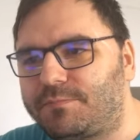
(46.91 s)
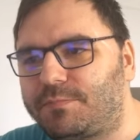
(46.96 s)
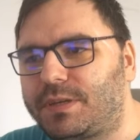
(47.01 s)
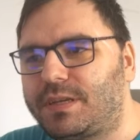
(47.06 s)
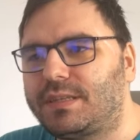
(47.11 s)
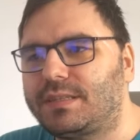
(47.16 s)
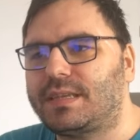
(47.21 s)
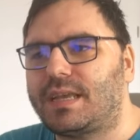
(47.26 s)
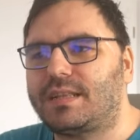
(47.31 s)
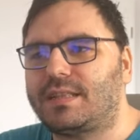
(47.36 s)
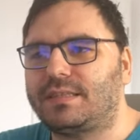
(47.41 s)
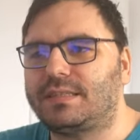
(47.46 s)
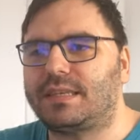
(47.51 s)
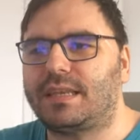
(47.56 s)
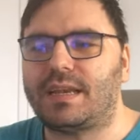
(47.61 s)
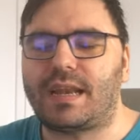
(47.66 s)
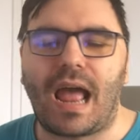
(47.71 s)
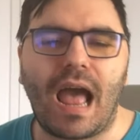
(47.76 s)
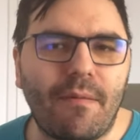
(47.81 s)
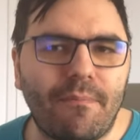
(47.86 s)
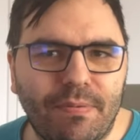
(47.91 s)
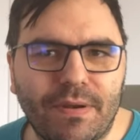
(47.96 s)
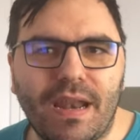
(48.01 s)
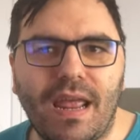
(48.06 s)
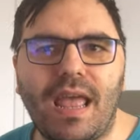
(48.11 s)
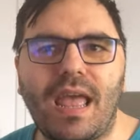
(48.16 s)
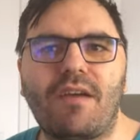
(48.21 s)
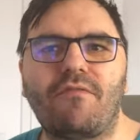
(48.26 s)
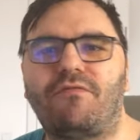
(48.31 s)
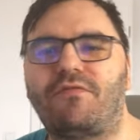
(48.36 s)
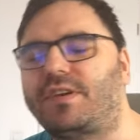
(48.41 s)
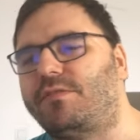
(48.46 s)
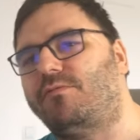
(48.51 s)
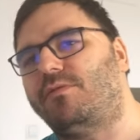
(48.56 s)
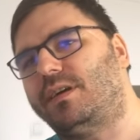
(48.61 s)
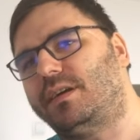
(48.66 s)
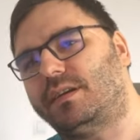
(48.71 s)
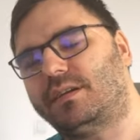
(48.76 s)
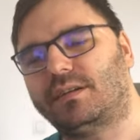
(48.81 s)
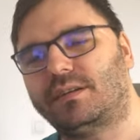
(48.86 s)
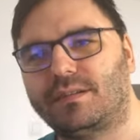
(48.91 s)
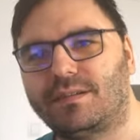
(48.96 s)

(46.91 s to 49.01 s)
Because, like, this can happen everywhere.